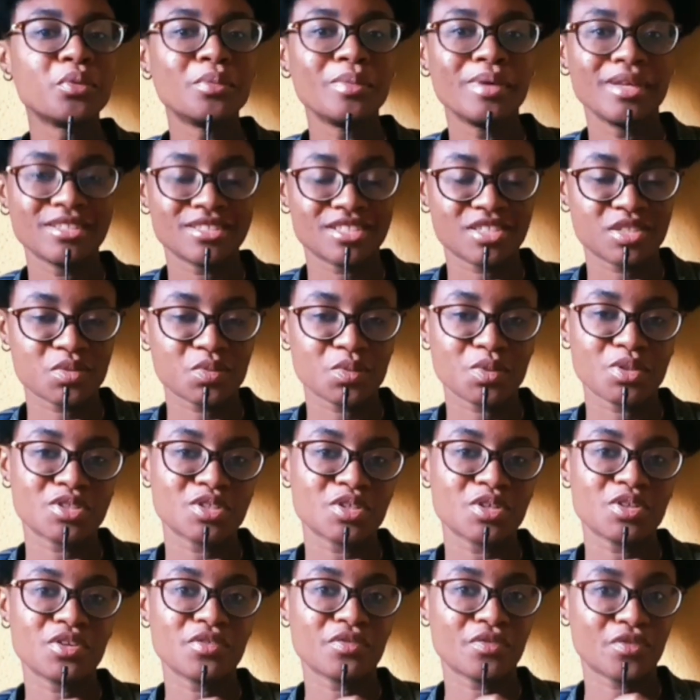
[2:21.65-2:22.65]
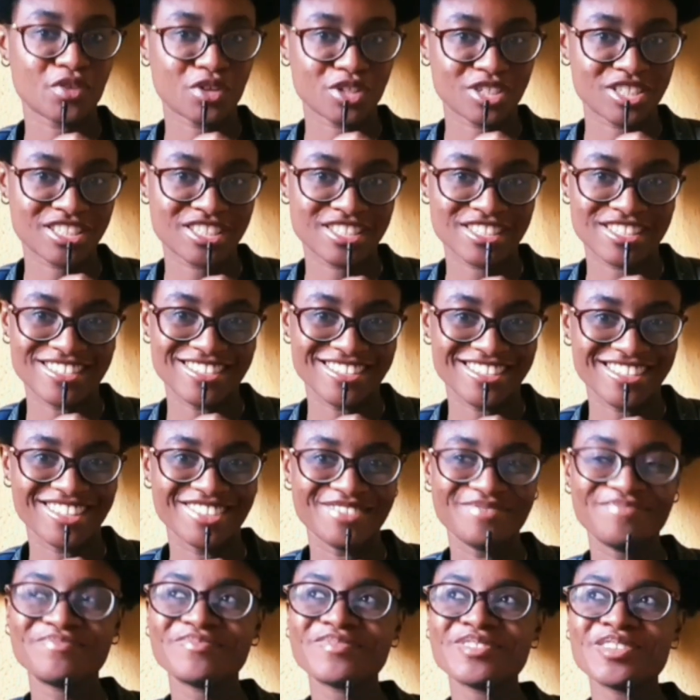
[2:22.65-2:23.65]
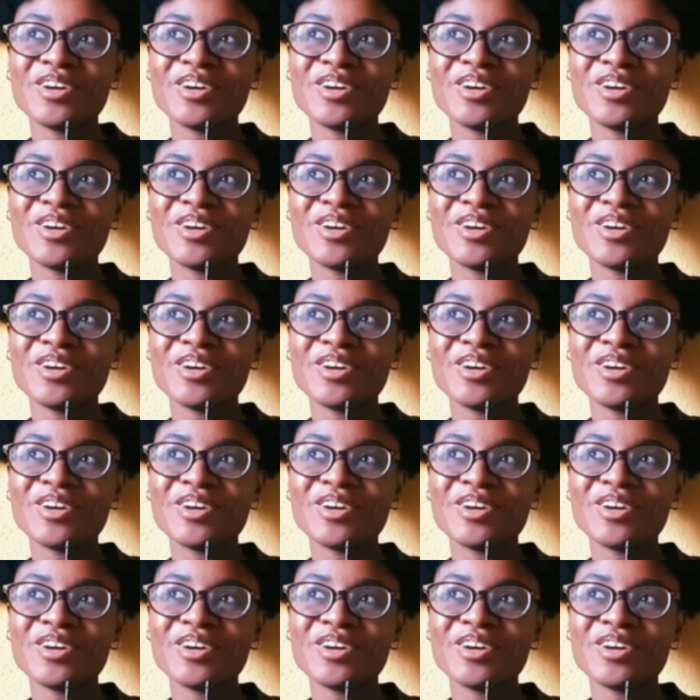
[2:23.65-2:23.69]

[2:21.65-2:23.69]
moments was on the first day